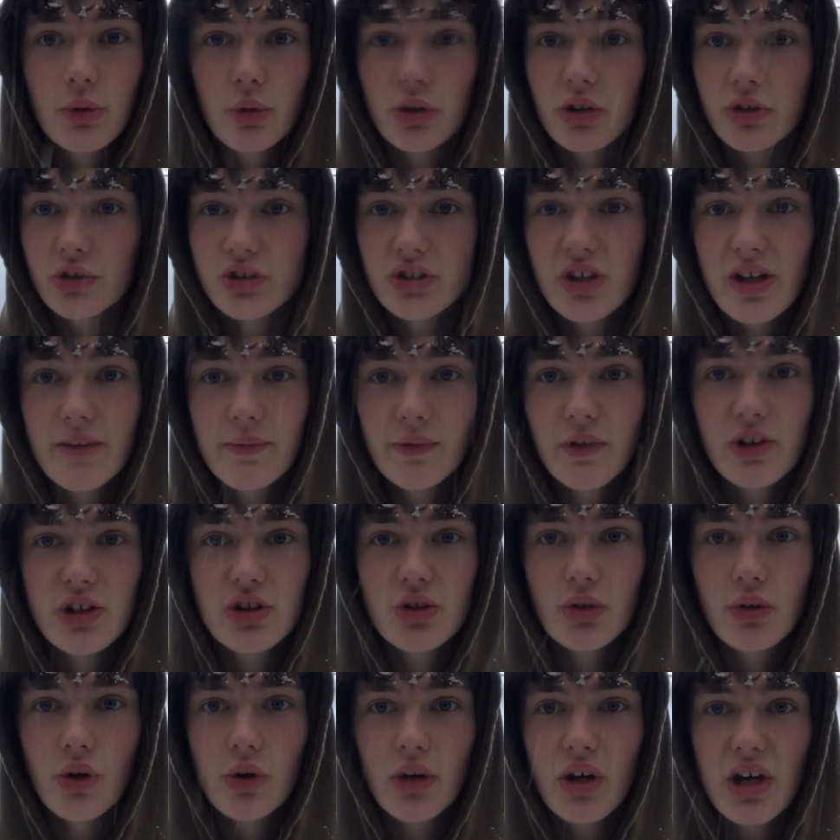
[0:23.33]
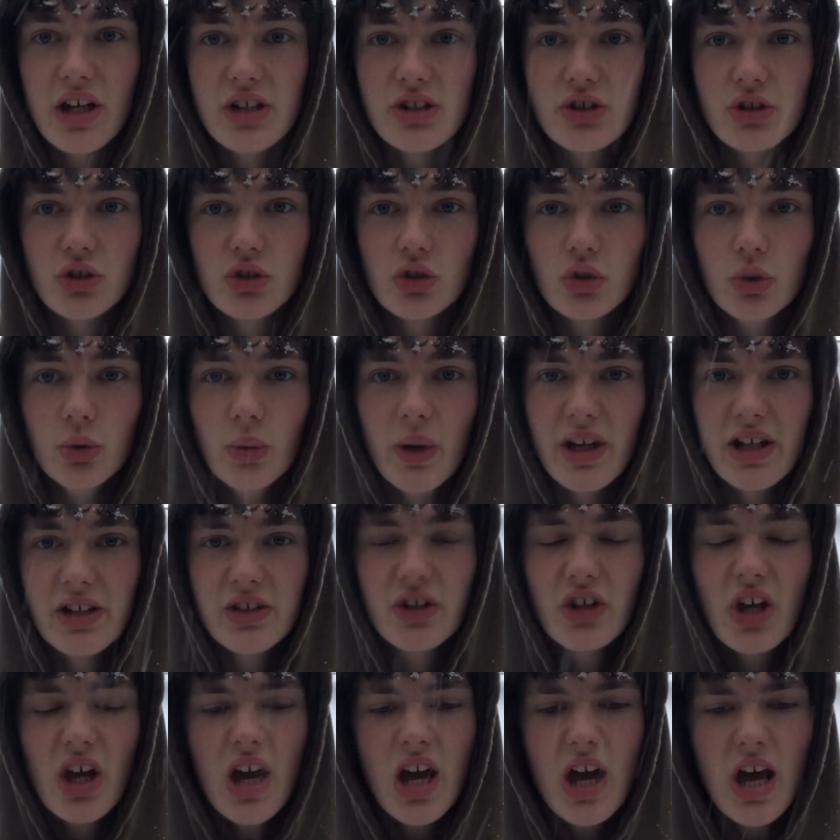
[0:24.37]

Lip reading: We're on the same fishing location as always.